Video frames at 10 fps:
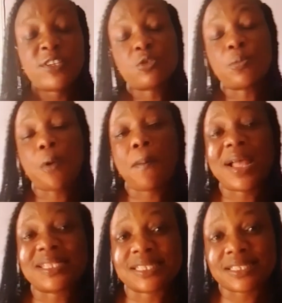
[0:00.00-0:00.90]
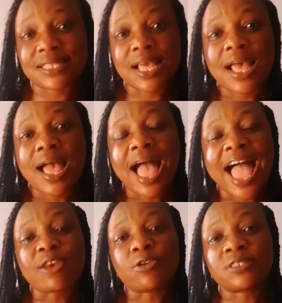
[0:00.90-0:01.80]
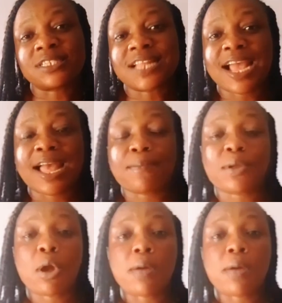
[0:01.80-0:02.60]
physical properties are those things that can be